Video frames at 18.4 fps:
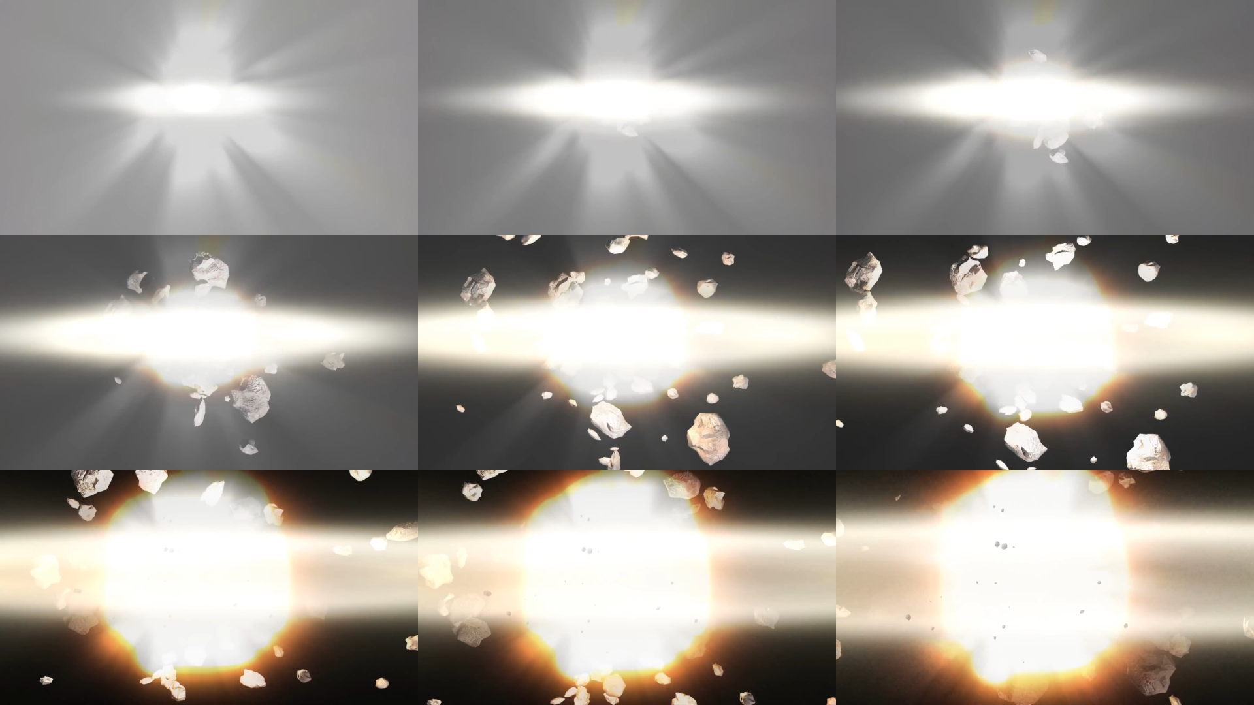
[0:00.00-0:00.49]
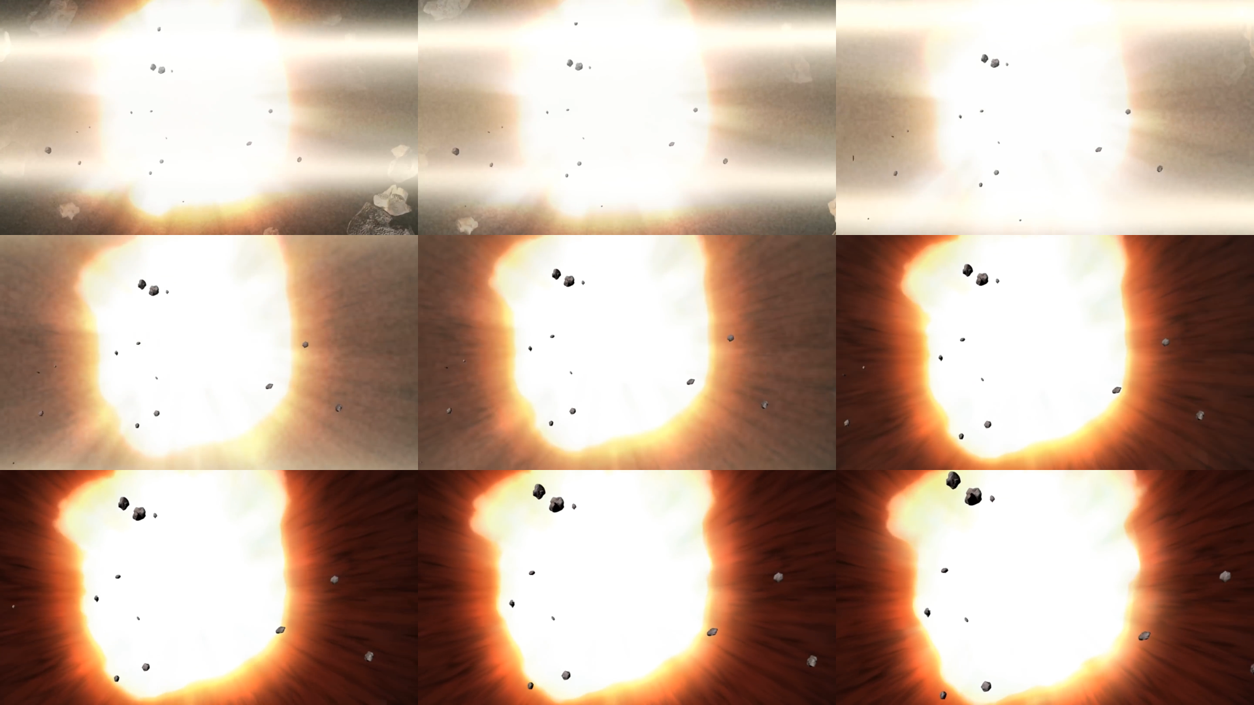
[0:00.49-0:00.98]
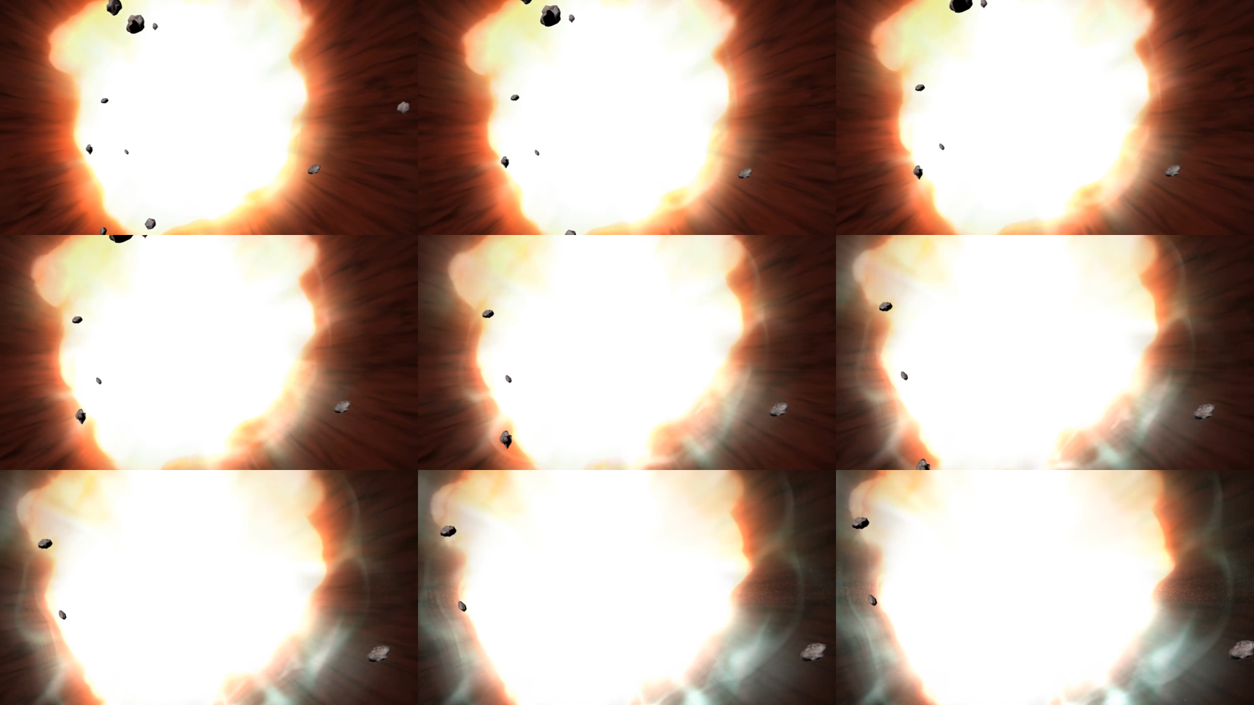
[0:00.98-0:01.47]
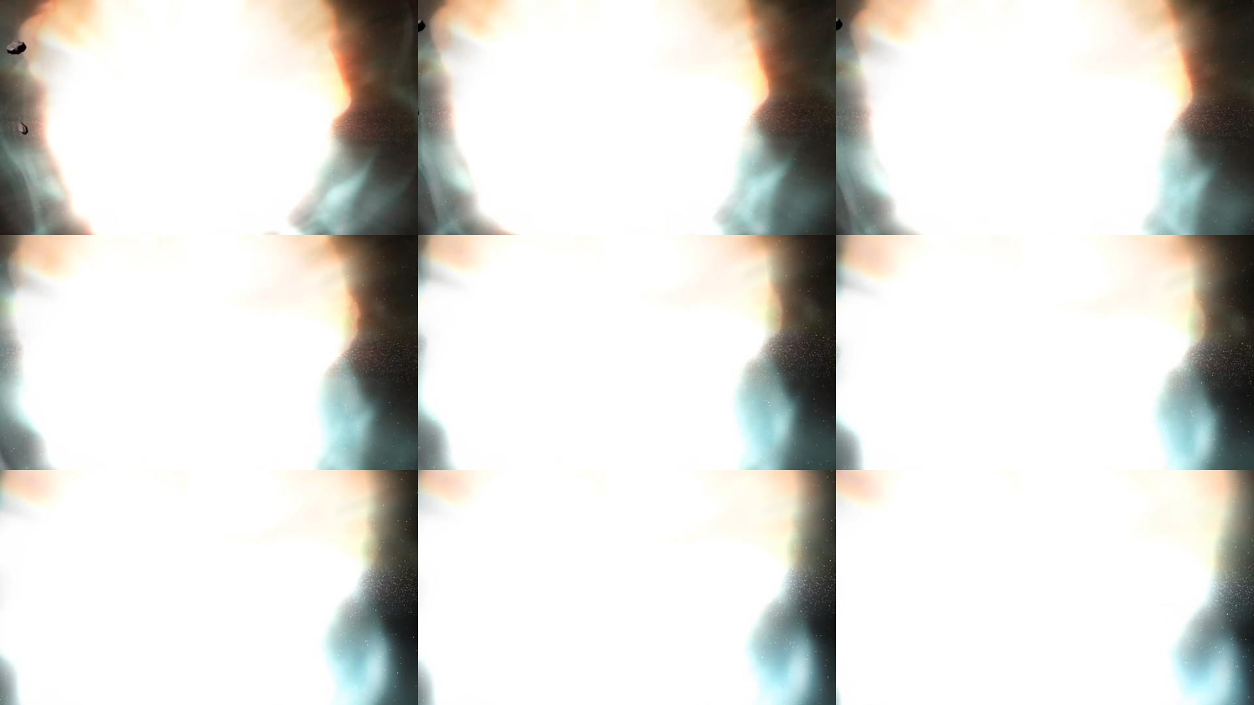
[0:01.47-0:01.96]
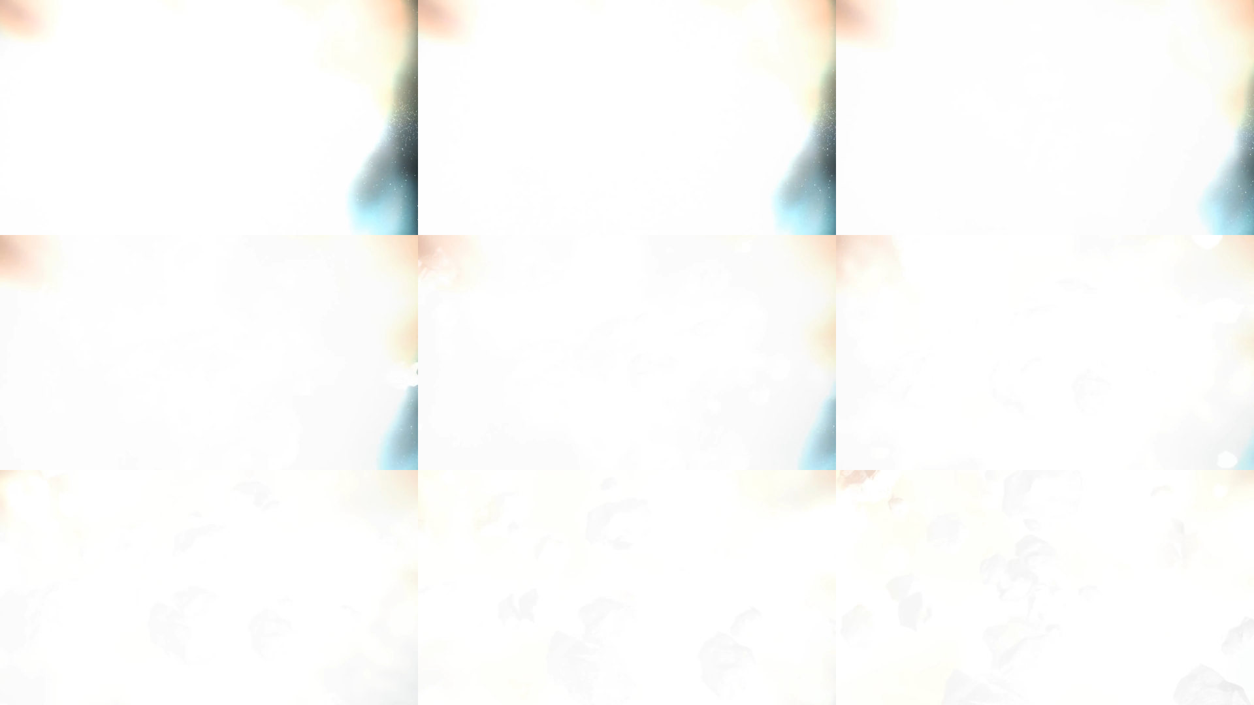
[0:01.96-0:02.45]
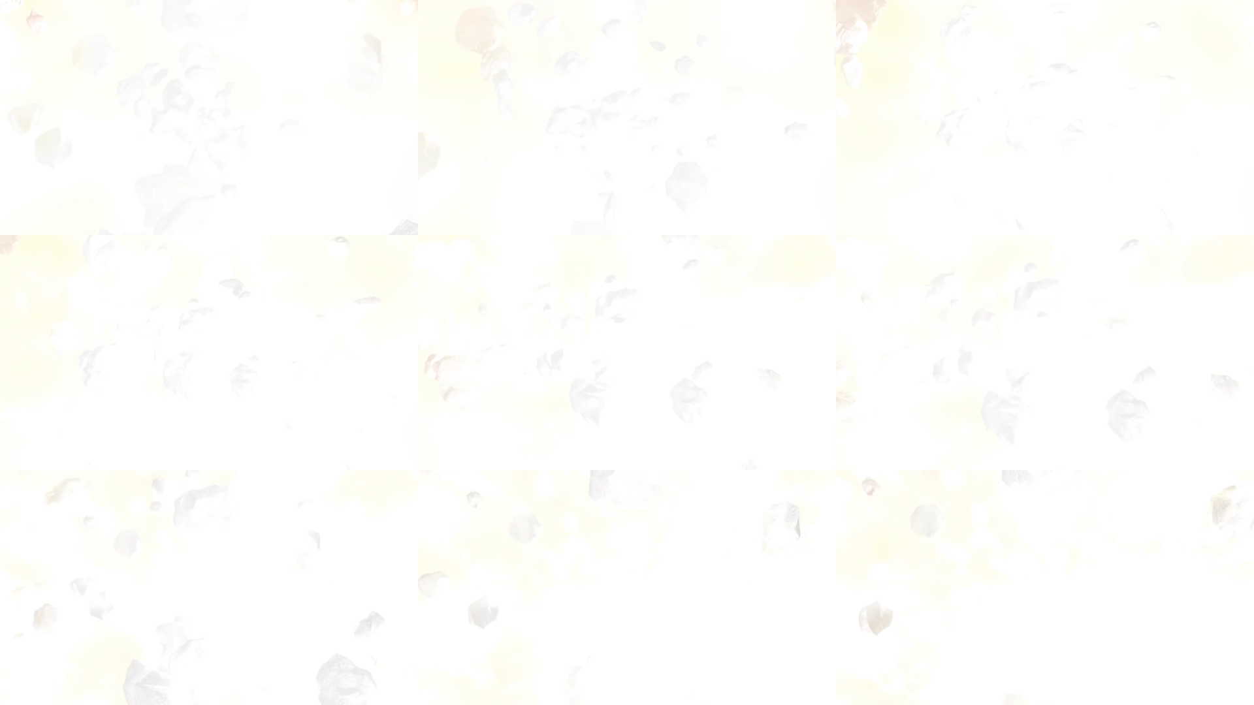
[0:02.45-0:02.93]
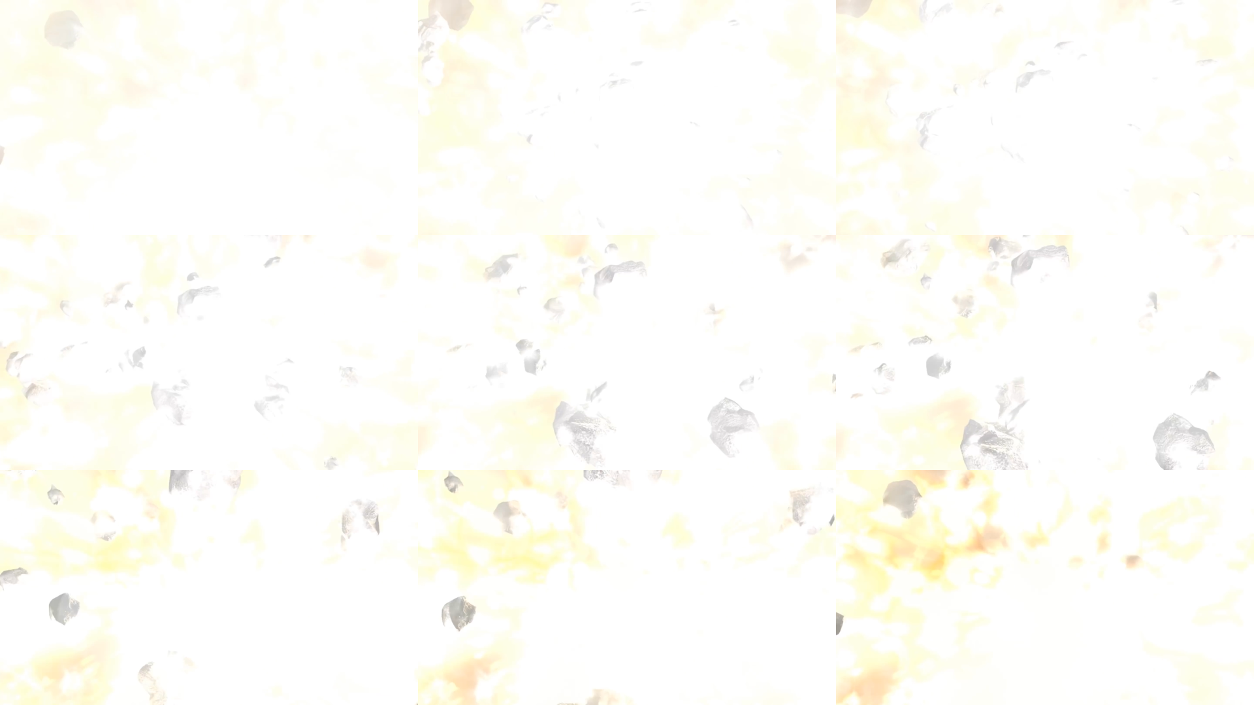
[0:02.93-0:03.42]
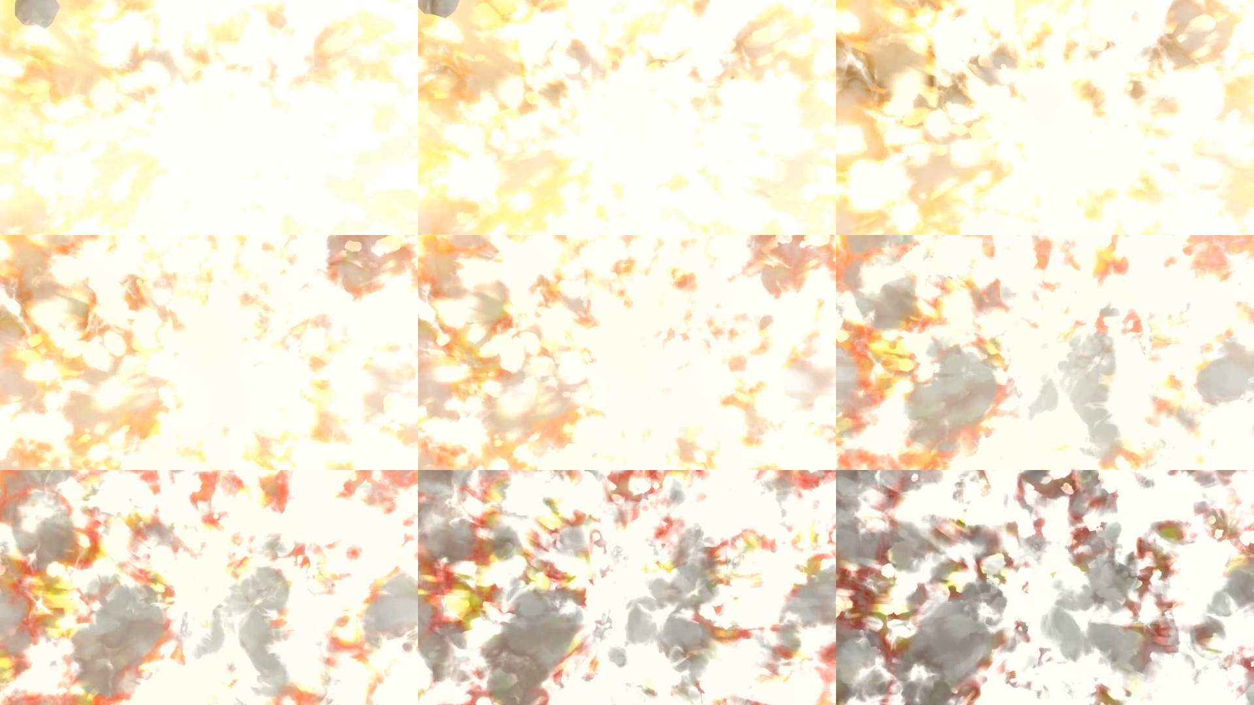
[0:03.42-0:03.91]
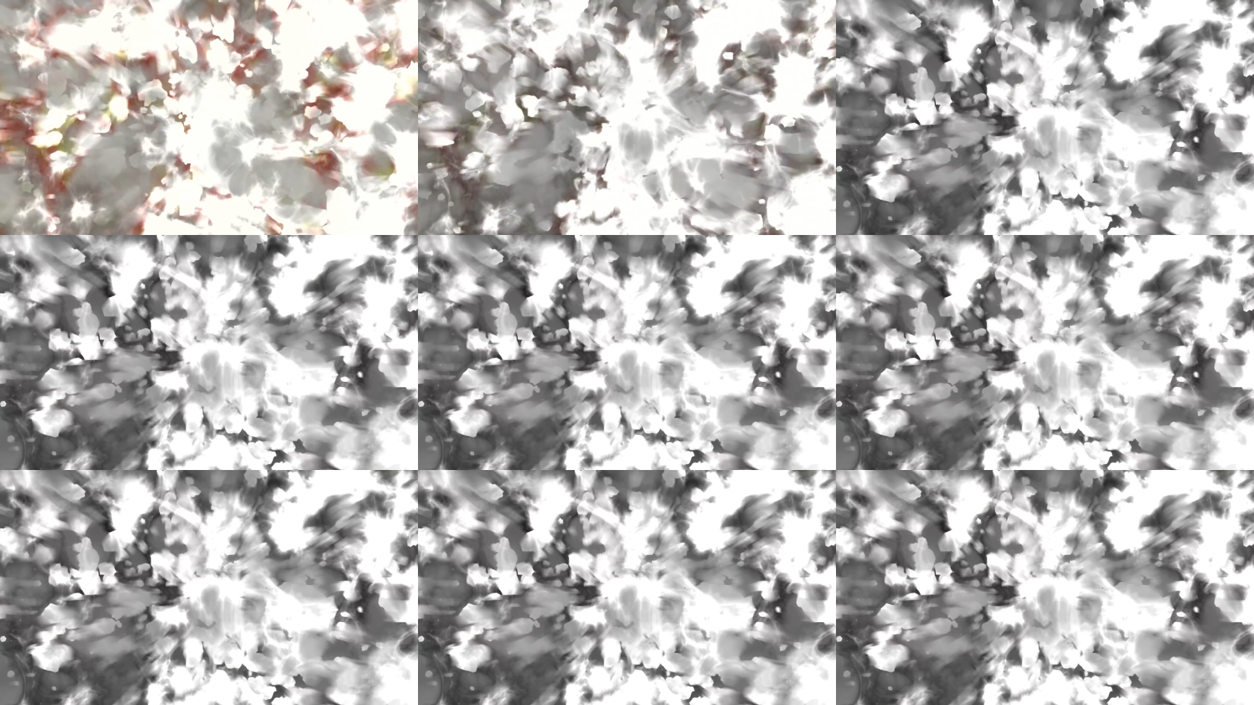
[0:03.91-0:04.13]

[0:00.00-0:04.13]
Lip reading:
(no speaker visible)